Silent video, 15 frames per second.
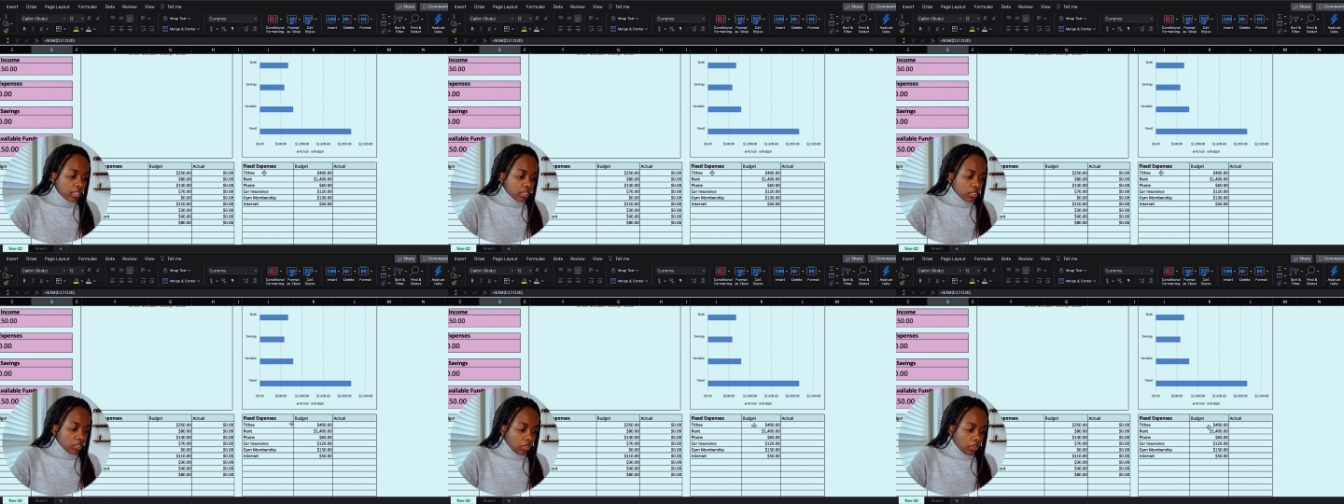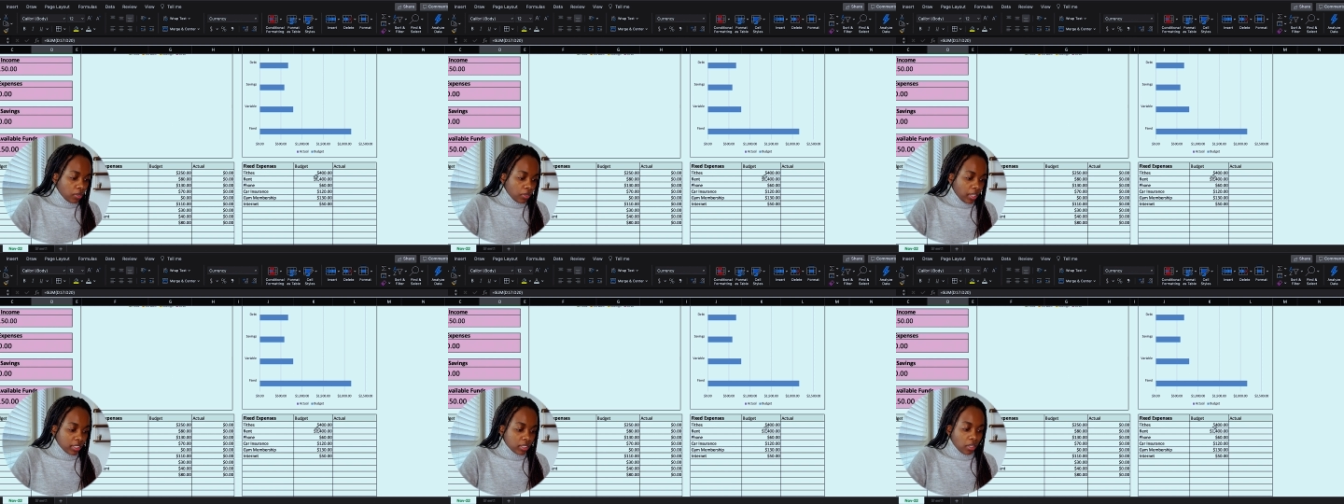So
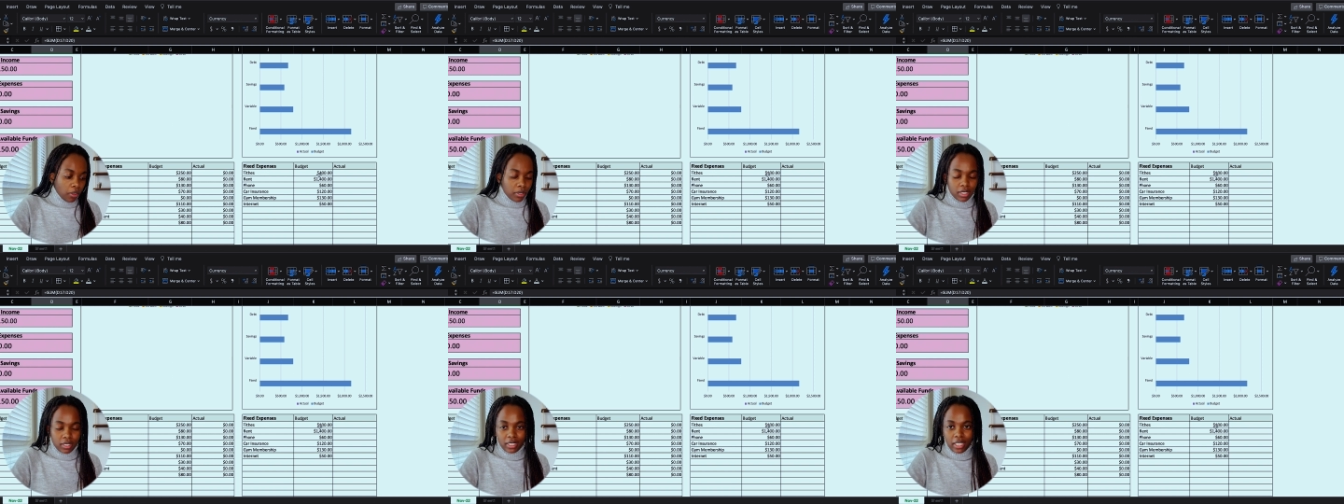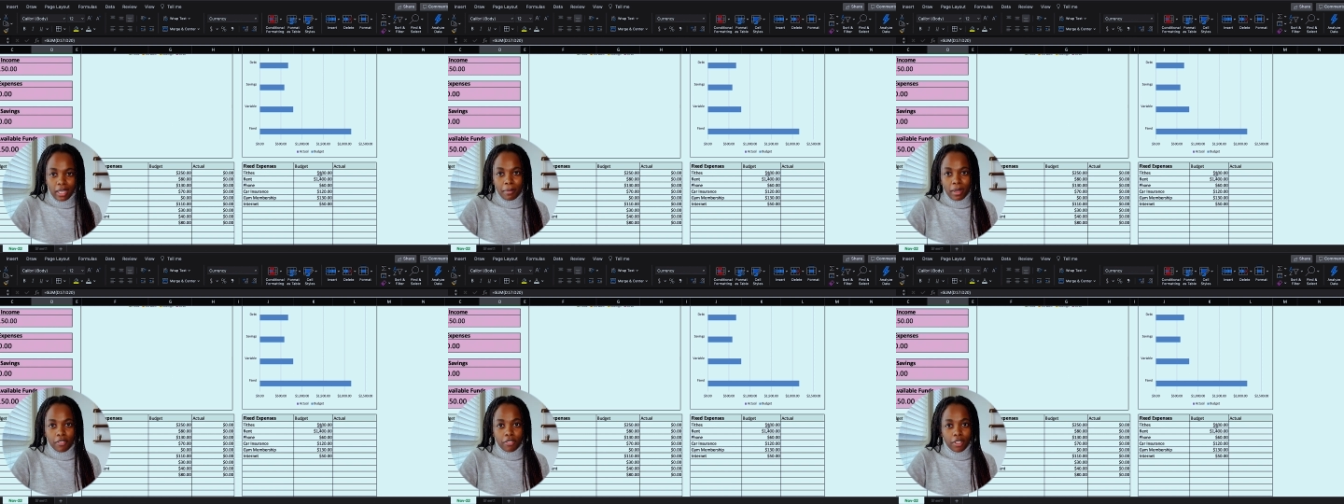that's always the
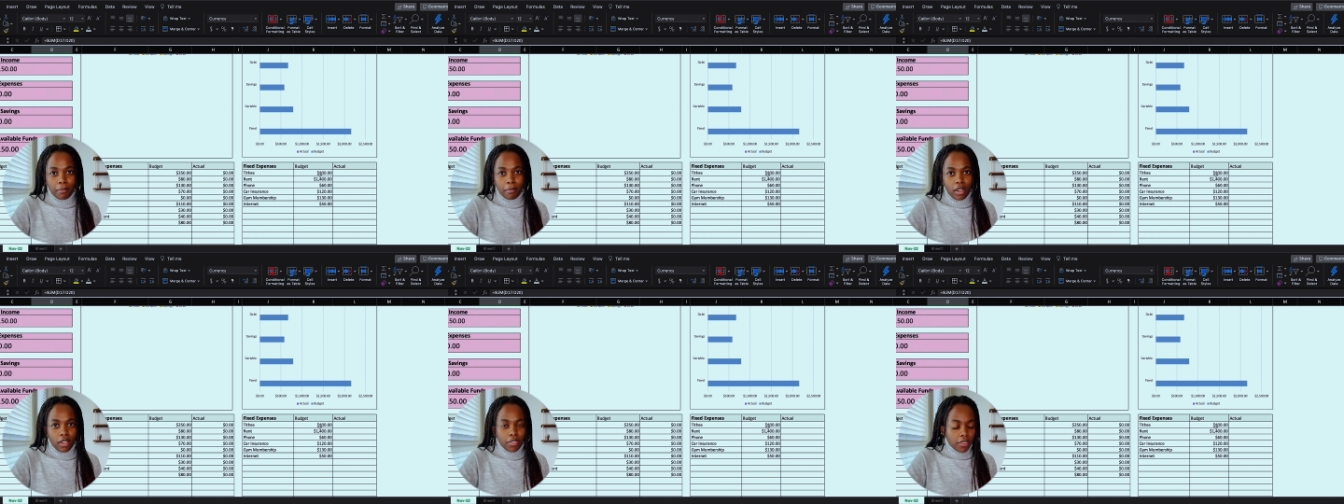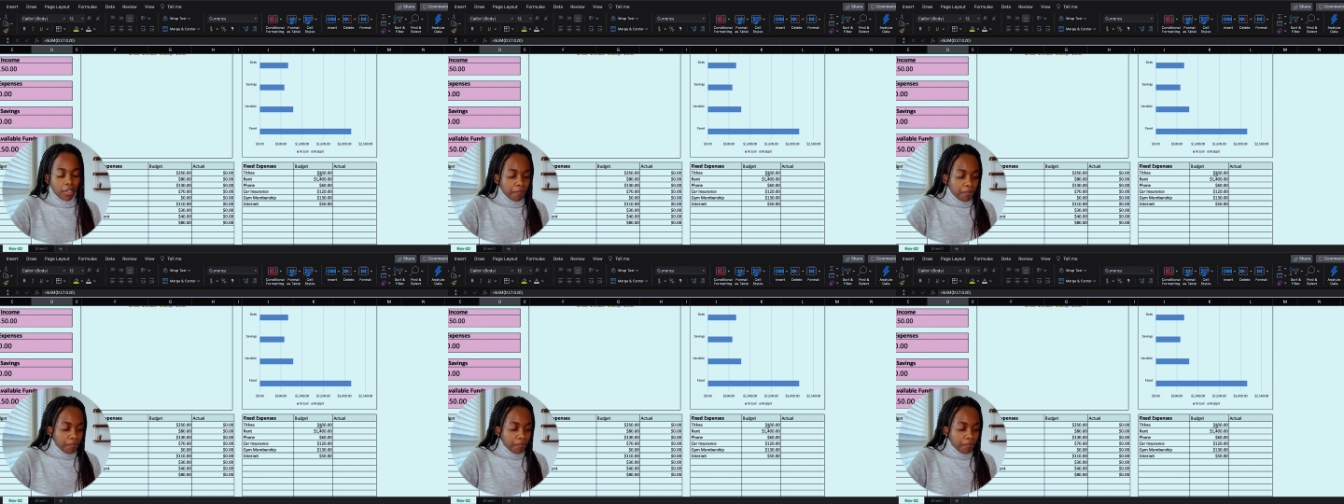same every month.